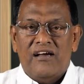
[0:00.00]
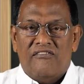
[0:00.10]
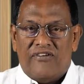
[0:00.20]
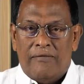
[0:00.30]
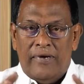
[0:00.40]

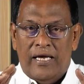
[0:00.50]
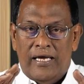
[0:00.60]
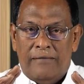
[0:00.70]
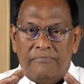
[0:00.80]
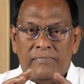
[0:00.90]
from
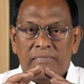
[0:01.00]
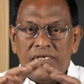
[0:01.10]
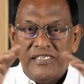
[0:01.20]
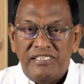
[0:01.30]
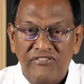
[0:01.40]
a
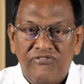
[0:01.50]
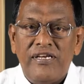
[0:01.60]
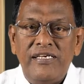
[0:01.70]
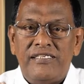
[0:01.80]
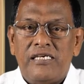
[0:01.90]

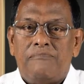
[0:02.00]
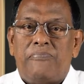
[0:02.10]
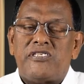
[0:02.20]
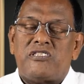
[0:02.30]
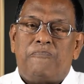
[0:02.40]
different
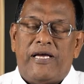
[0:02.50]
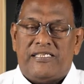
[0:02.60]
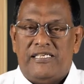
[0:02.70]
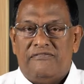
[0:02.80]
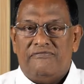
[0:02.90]

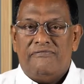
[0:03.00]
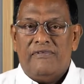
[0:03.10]
perspective.